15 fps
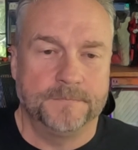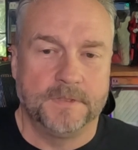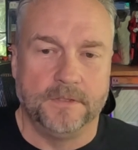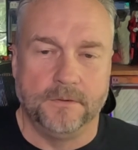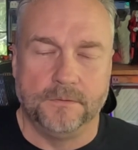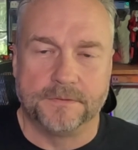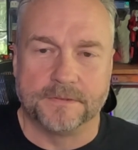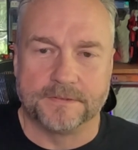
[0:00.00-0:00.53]

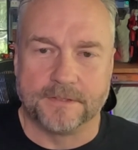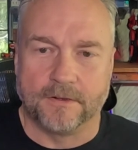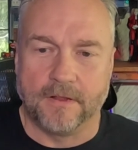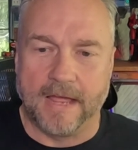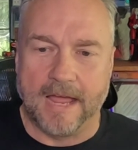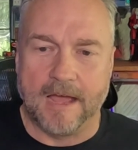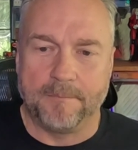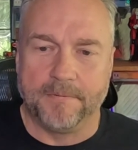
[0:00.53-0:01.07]
use this
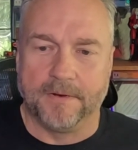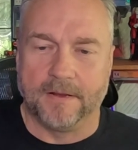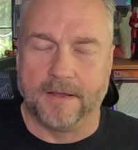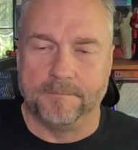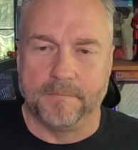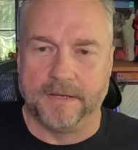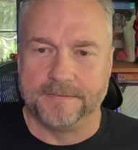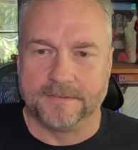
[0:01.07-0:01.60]
little app that I
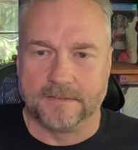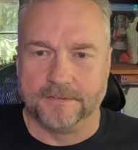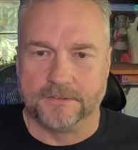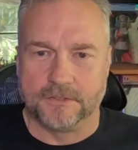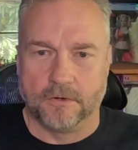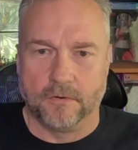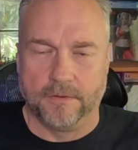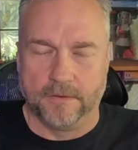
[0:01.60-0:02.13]
basically
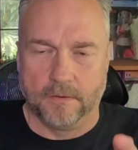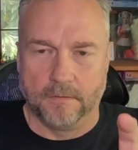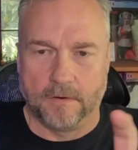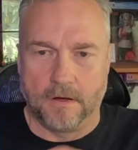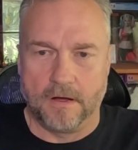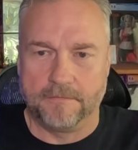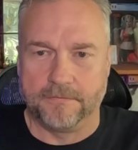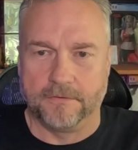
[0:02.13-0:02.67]
show on the
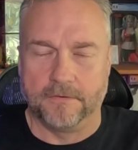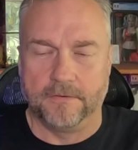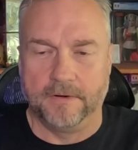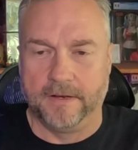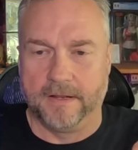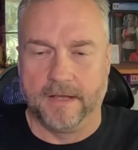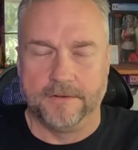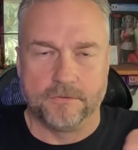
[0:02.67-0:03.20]
offer,
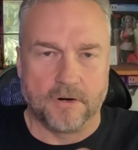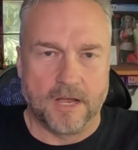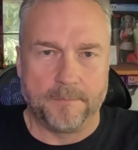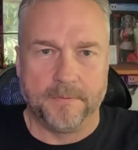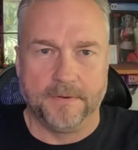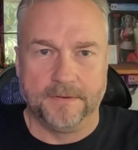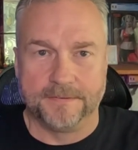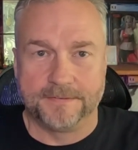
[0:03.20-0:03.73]
and I
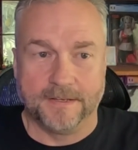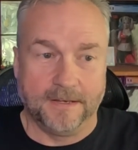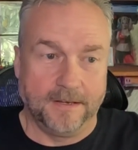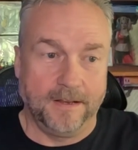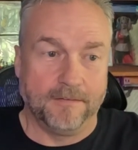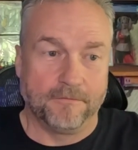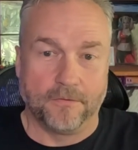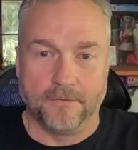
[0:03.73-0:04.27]
drop in and say,
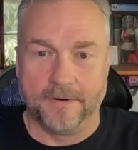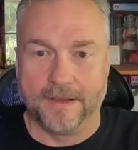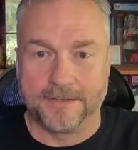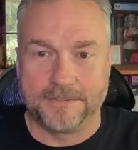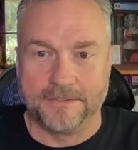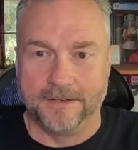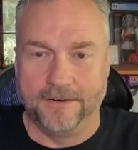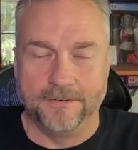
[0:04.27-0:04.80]
hey, for an
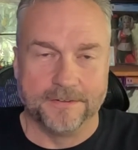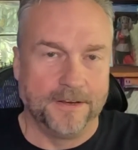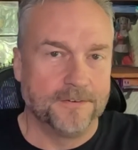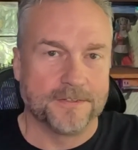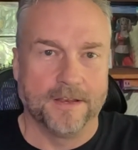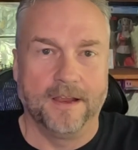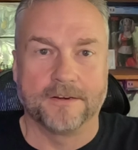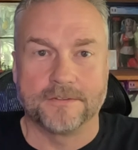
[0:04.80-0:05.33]
extra,
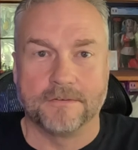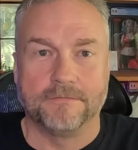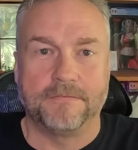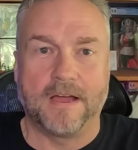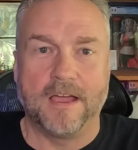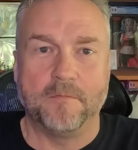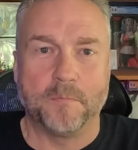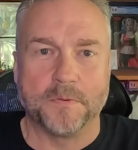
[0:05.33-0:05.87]
here's an extra
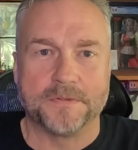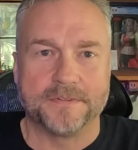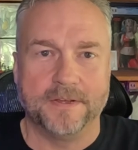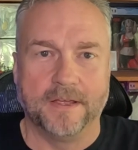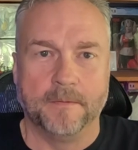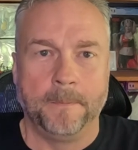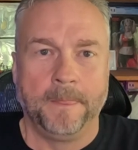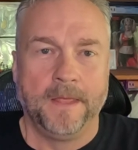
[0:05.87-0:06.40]

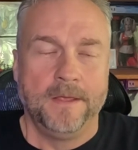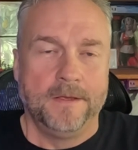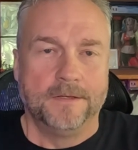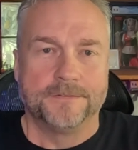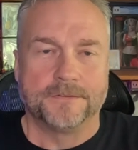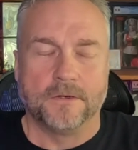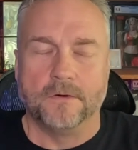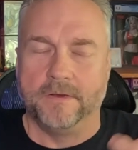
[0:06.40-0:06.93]
5%.
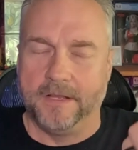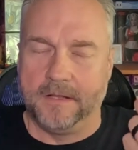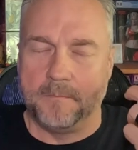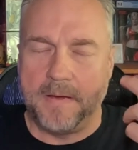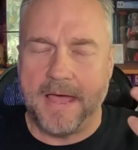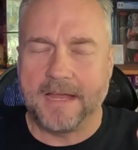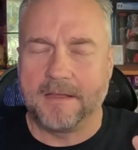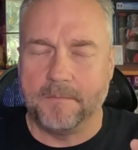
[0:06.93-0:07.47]
So in the
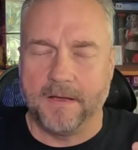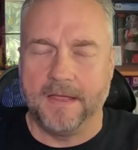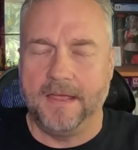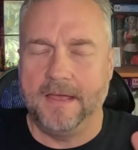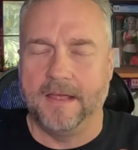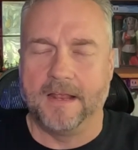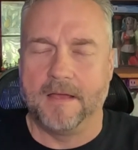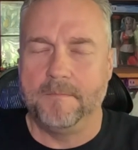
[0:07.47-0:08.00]
back of my
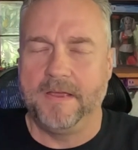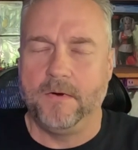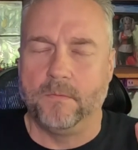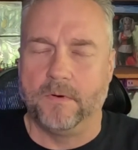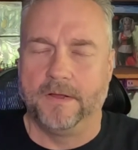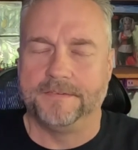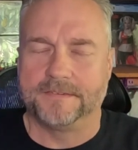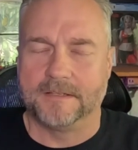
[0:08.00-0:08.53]
head, I may
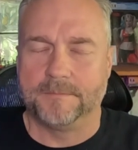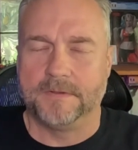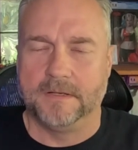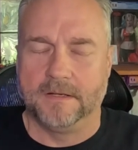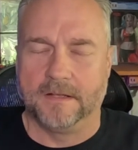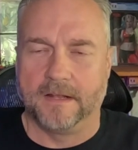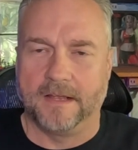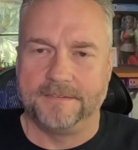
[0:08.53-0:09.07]
run
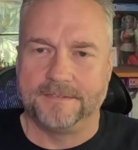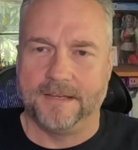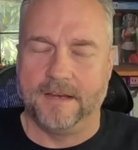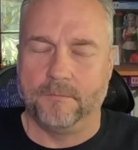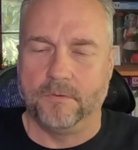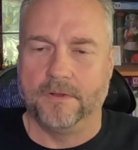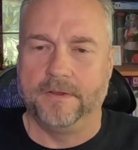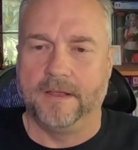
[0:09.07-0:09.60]
something that I say,
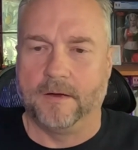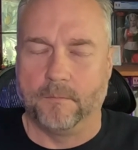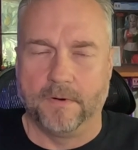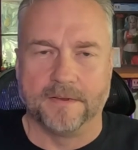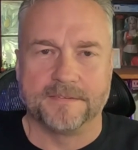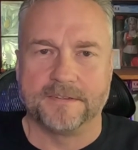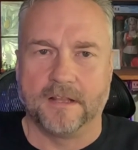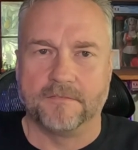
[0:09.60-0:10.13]
really, I
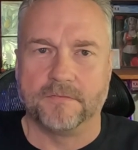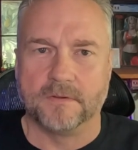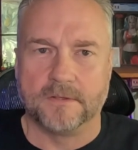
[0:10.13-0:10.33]
want to sell it for